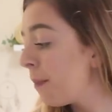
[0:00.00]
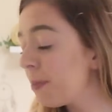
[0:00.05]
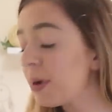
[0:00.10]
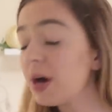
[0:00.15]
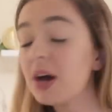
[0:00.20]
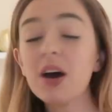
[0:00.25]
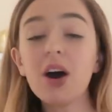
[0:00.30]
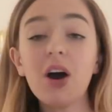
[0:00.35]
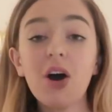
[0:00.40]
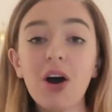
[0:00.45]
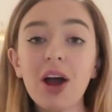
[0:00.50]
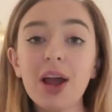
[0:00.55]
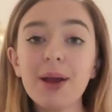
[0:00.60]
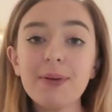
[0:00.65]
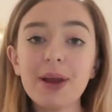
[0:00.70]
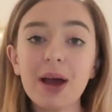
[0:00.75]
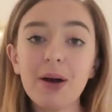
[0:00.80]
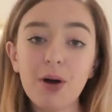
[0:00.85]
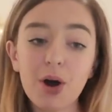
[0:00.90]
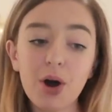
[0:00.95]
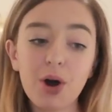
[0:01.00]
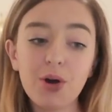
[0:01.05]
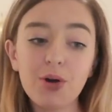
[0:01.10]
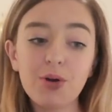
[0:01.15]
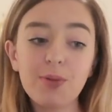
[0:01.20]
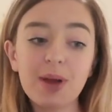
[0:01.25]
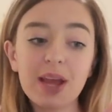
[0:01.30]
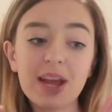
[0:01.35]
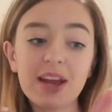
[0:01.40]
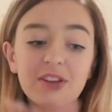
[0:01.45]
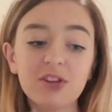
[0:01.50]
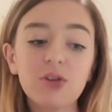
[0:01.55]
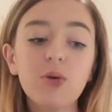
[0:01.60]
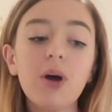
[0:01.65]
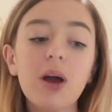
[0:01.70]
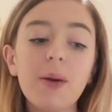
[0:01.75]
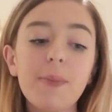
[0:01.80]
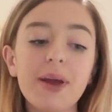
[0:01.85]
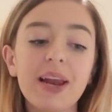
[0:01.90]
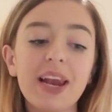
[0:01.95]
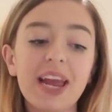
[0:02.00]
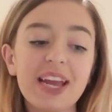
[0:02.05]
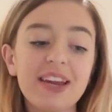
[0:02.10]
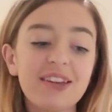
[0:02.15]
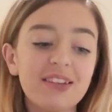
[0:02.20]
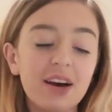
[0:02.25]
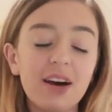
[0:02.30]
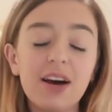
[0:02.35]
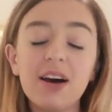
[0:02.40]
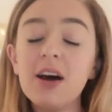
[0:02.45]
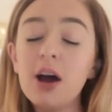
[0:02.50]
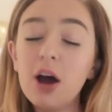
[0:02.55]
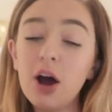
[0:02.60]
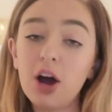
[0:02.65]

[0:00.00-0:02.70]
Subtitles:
But I am now home. It's quite a bit later.